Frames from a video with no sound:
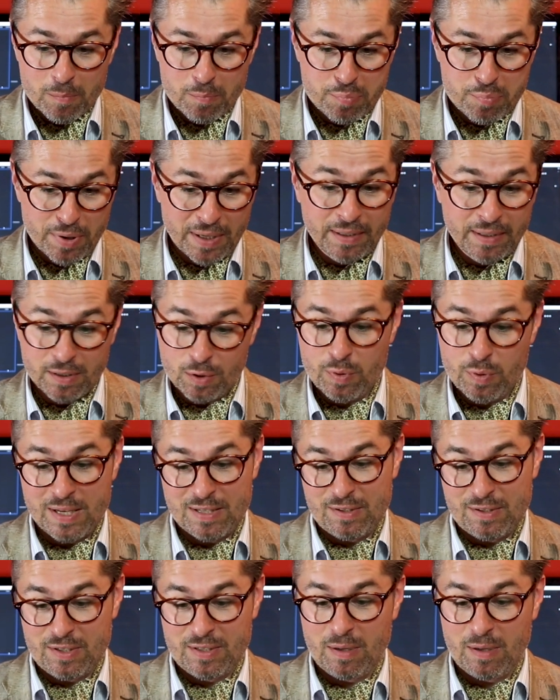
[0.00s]
Brilliant
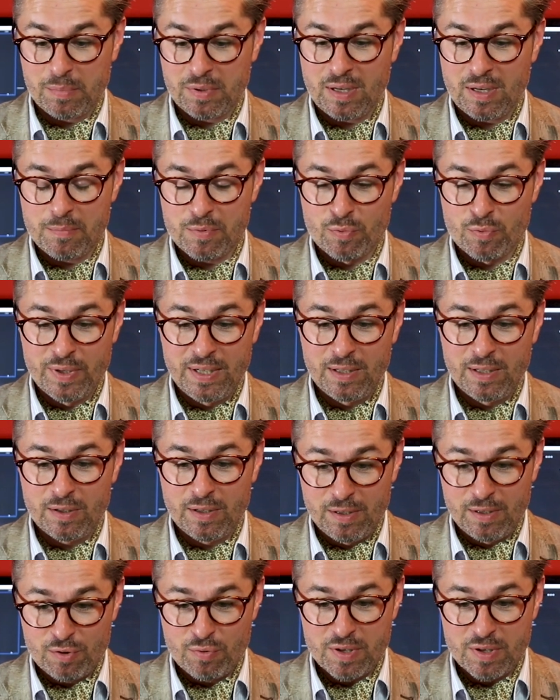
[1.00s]
questions sometimes, really
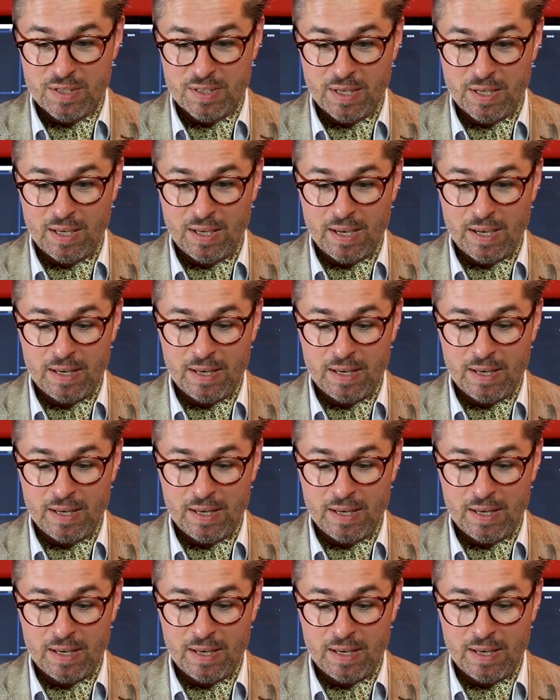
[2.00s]
interesting,